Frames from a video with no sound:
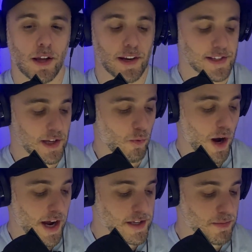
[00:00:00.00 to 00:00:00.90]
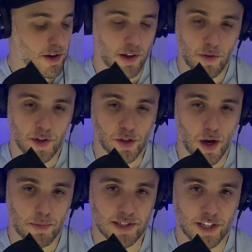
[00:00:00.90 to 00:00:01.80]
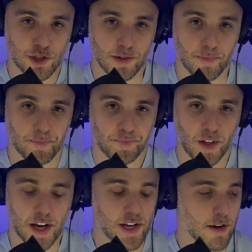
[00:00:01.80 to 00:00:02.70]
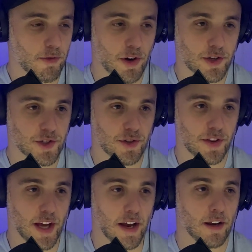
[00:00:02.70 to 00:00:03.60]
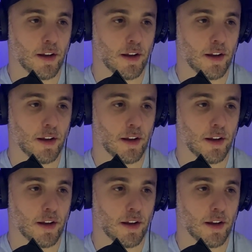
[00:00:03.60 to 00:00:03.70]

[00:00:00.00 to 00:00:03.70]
And it's like, why is mental health a competition? I never understood that.